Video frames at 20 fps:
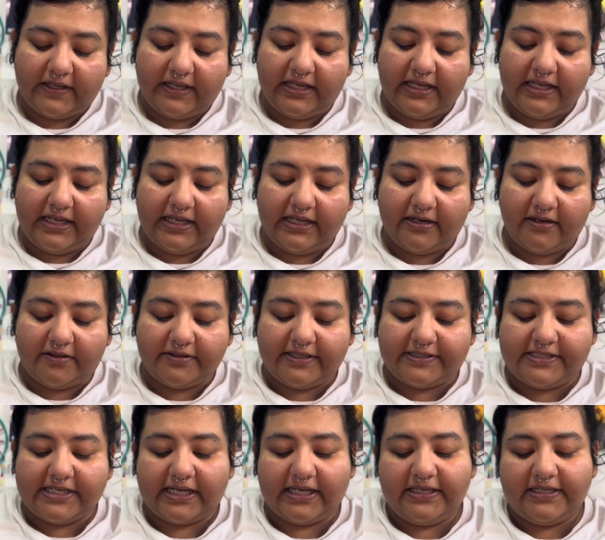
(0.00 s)
And on the
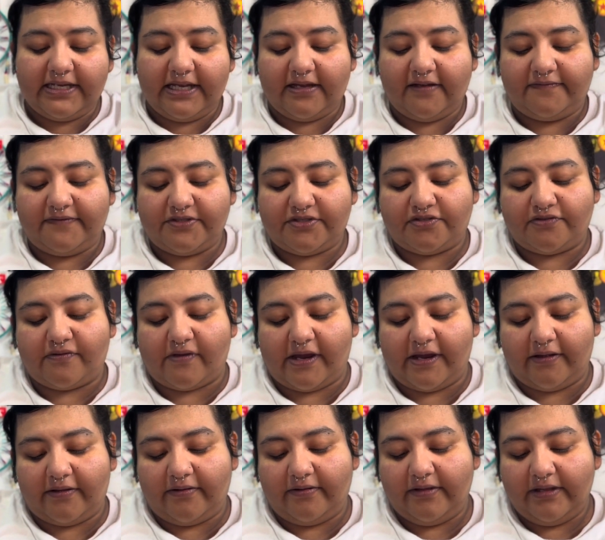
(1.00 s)
second day of his
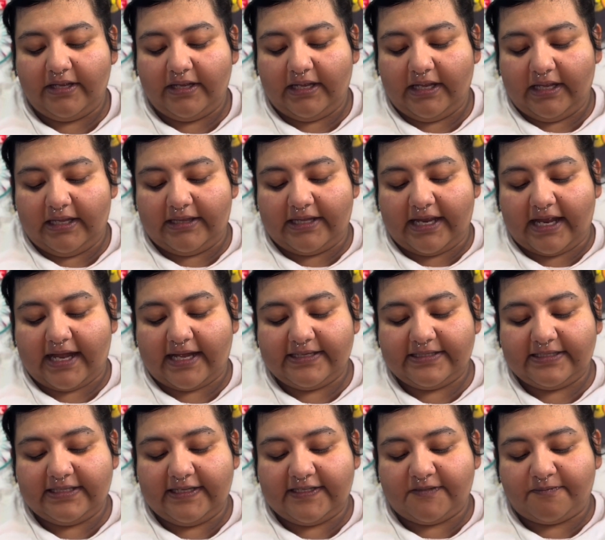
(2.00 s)
trial, they
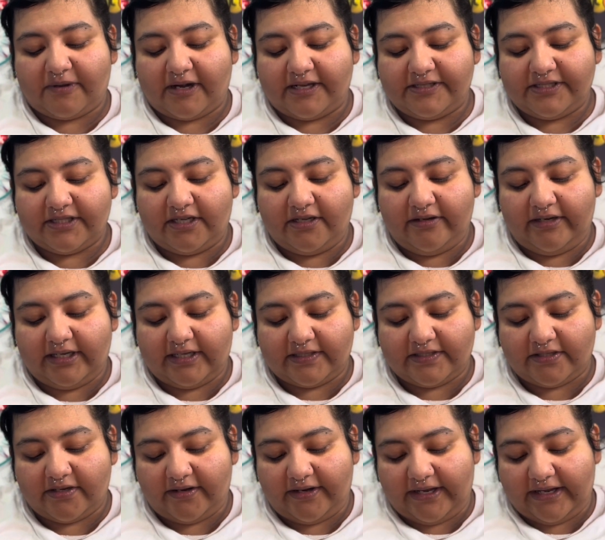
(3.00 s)
asked his prosecuting attorney